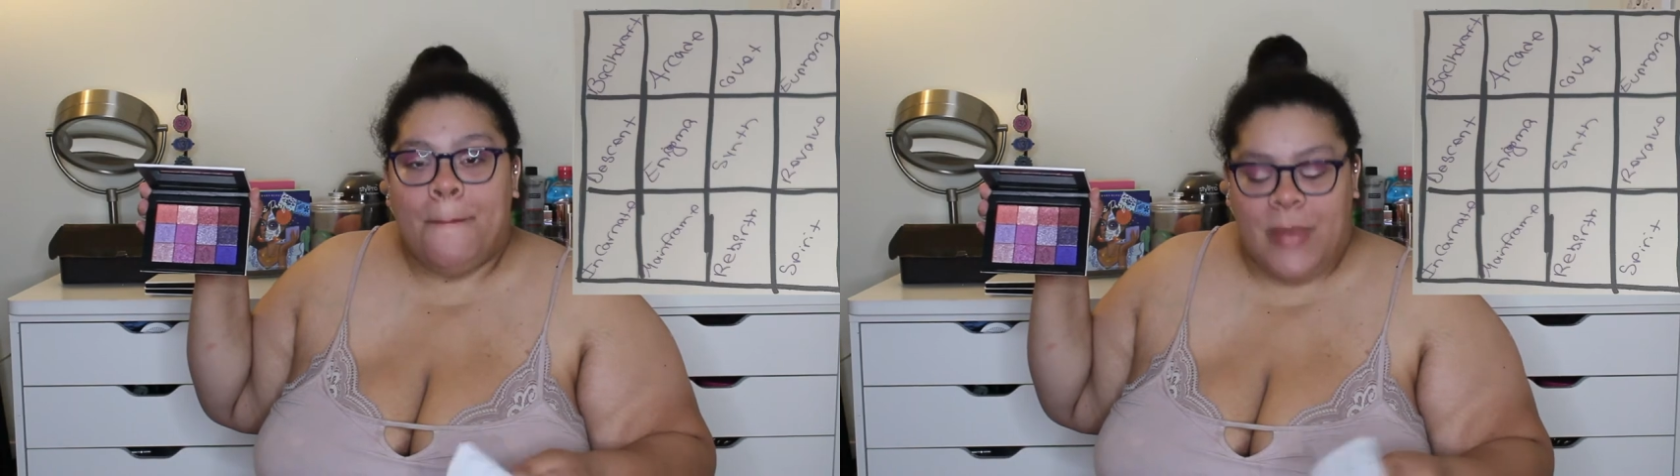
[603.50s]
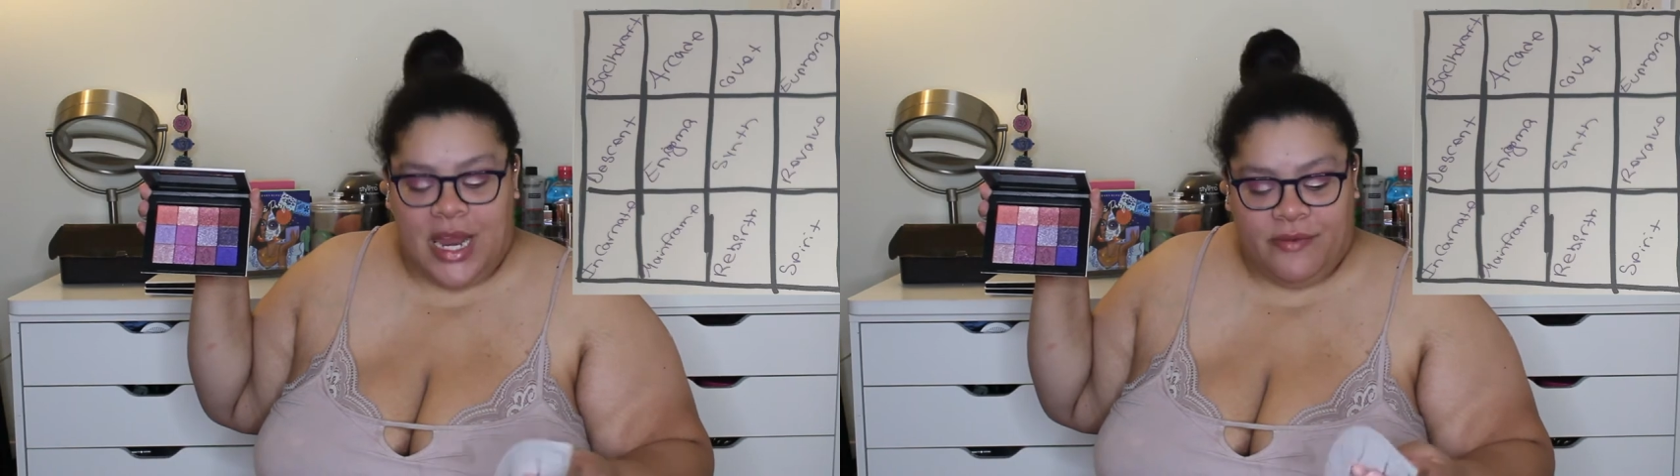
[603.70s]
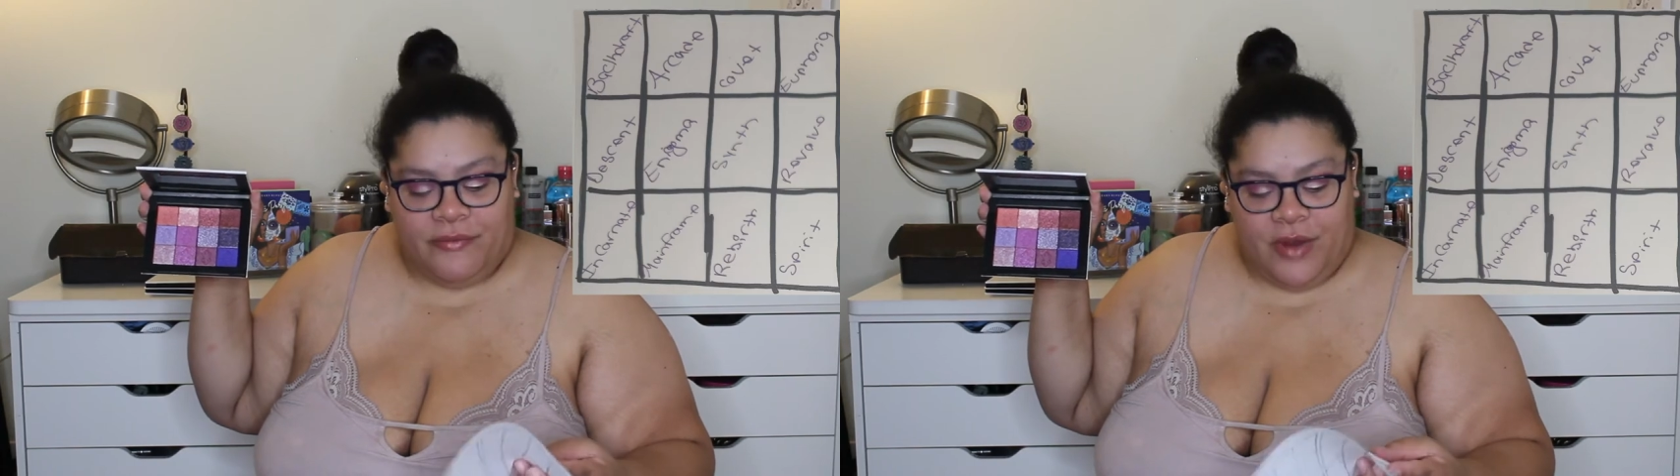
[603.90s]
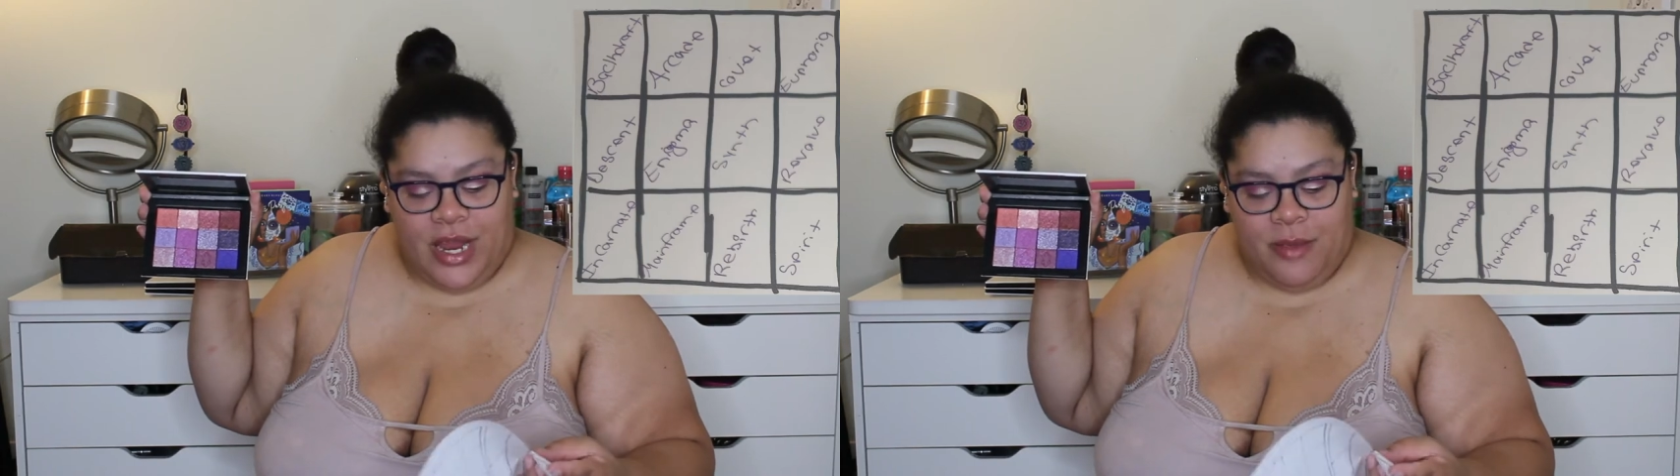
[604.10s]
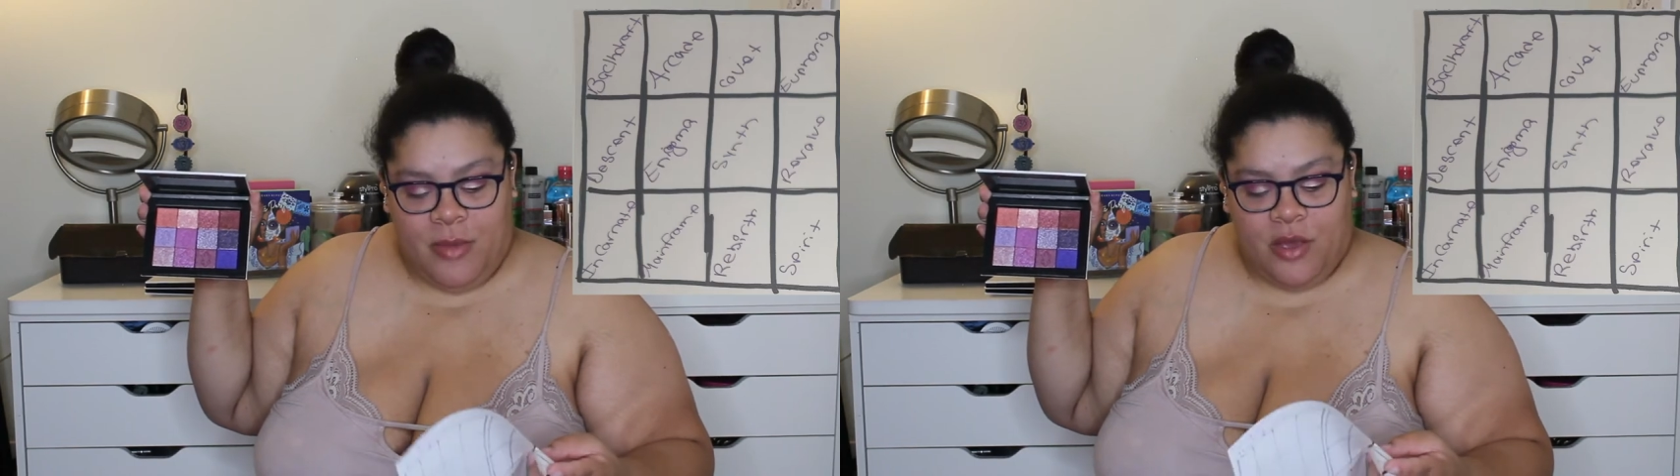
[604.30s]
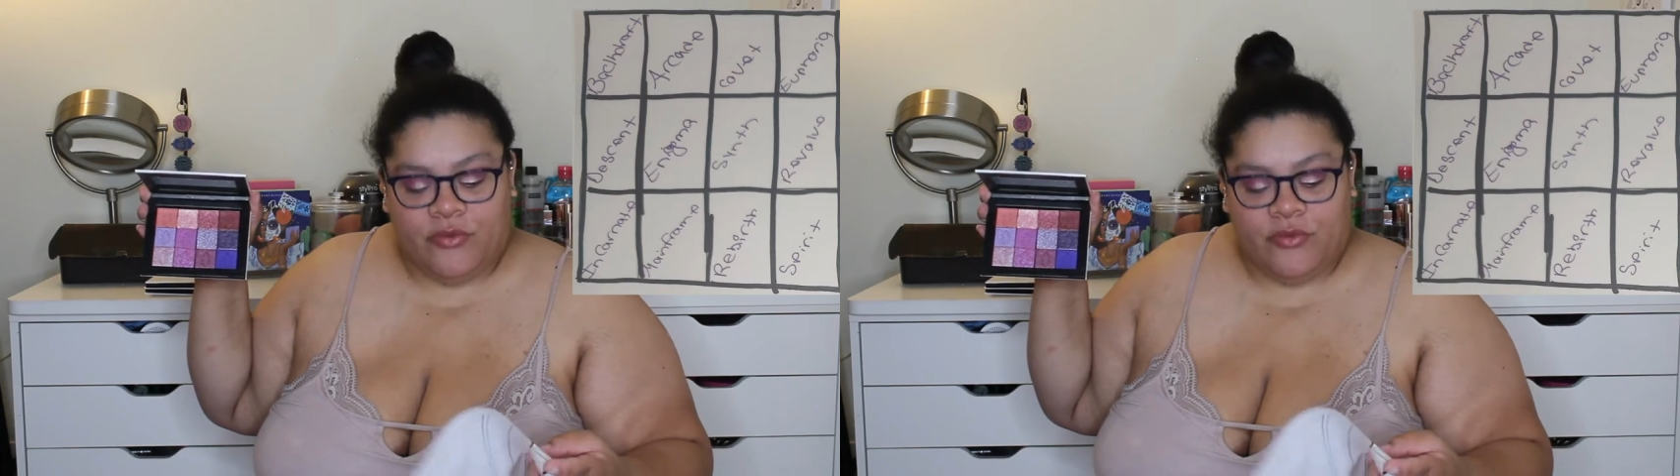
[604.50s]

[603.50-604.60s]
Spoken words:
Mainframe,